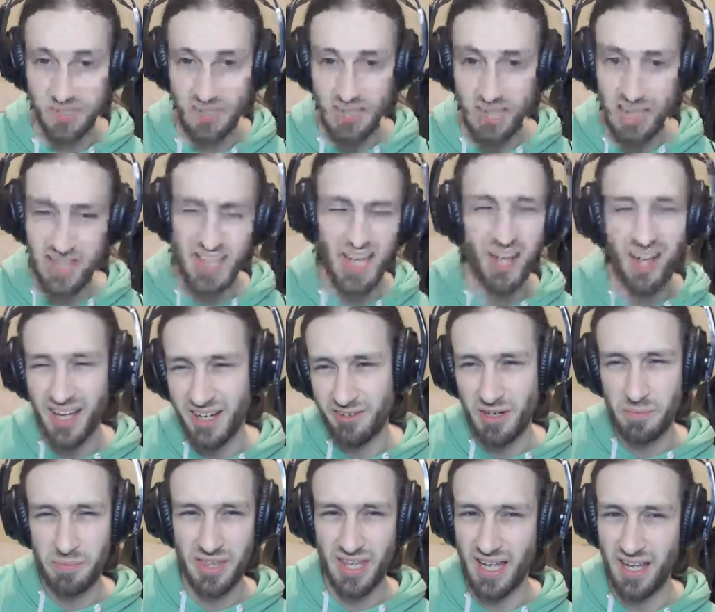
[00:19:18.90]
The higher up
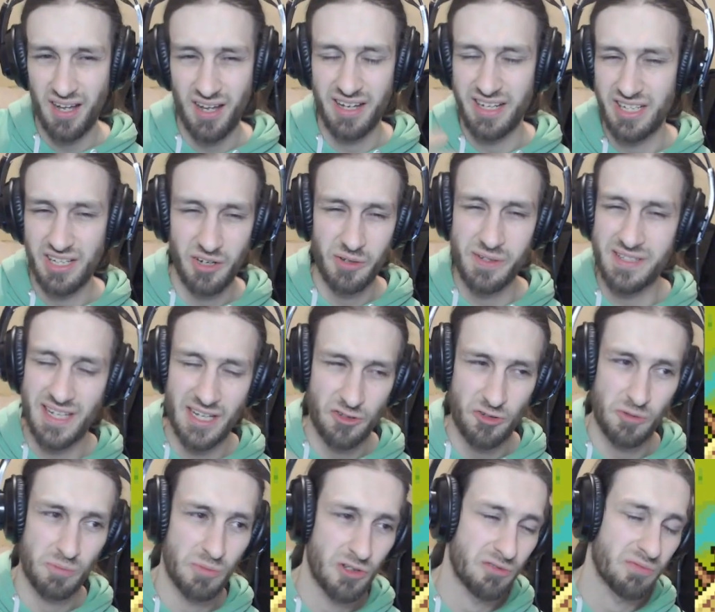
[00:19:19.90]
they are, you know, it's extra
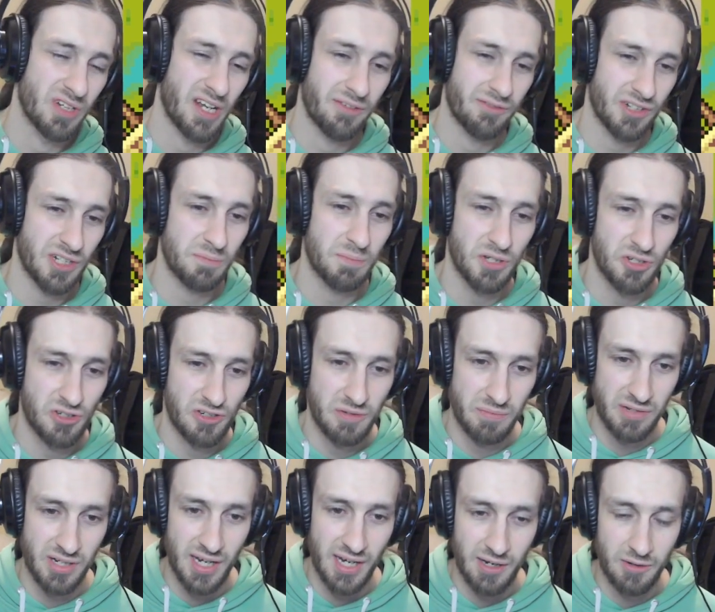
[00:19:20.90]
movement having to push them
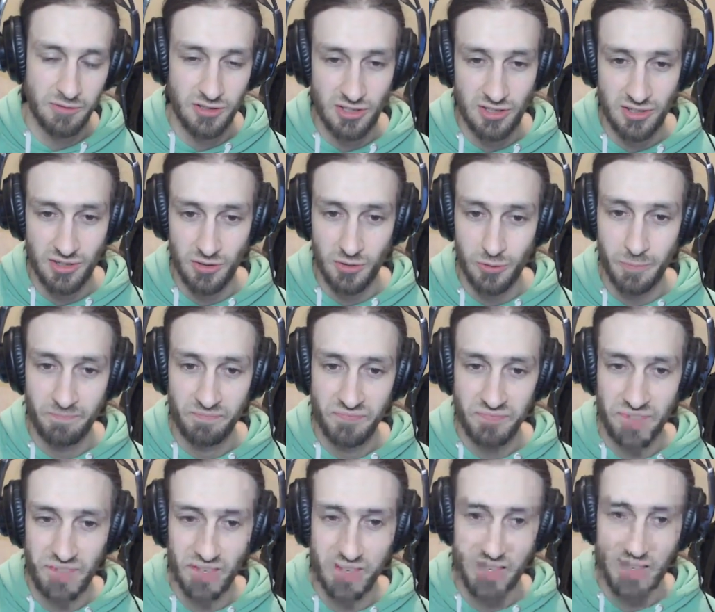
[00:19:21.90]
down, so
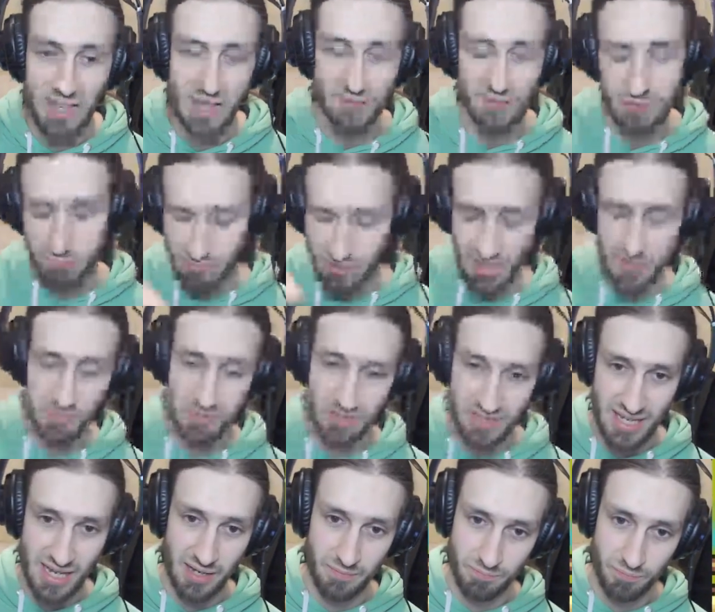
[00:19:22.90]
having manips
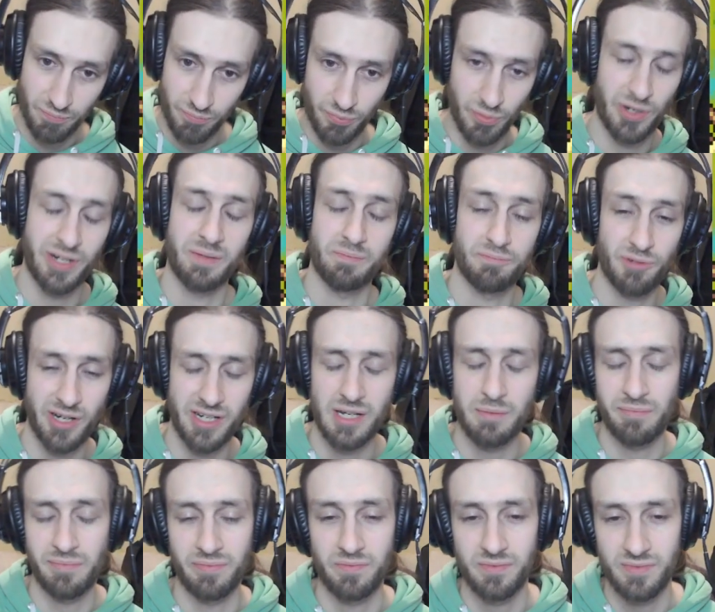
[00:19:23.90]
that bring
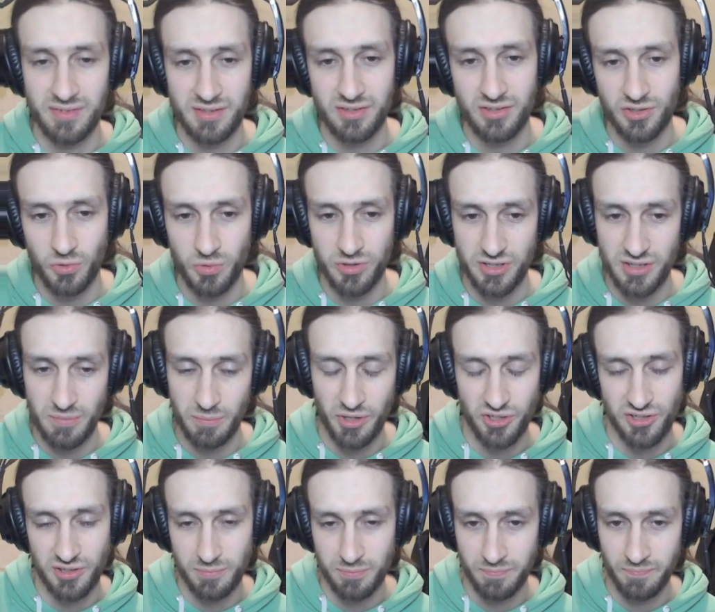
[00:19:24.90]
them towards the
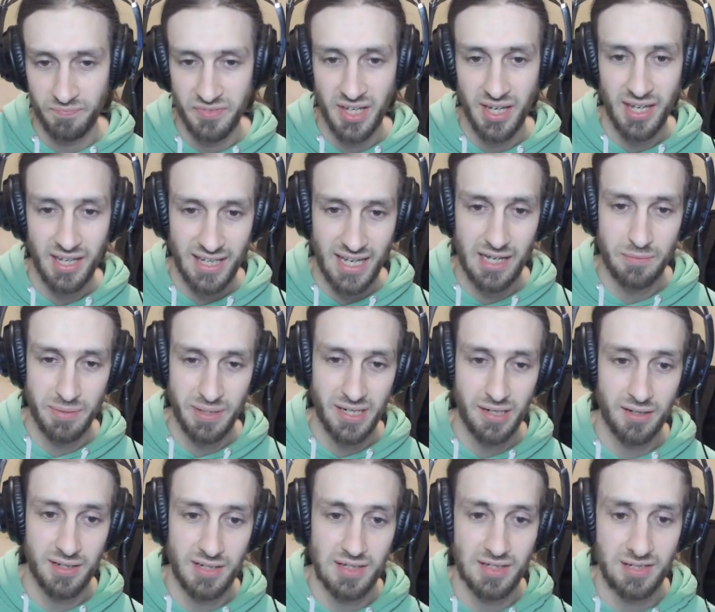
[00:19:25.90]
bottom can be
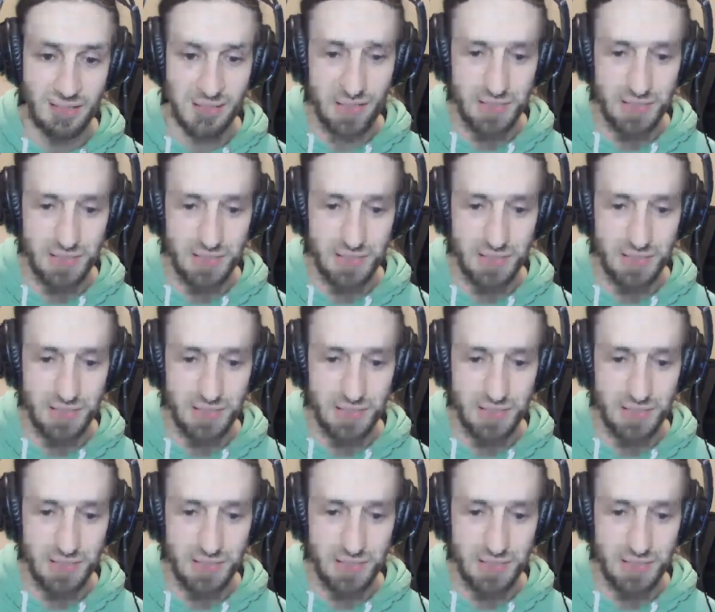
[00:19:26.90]
nice.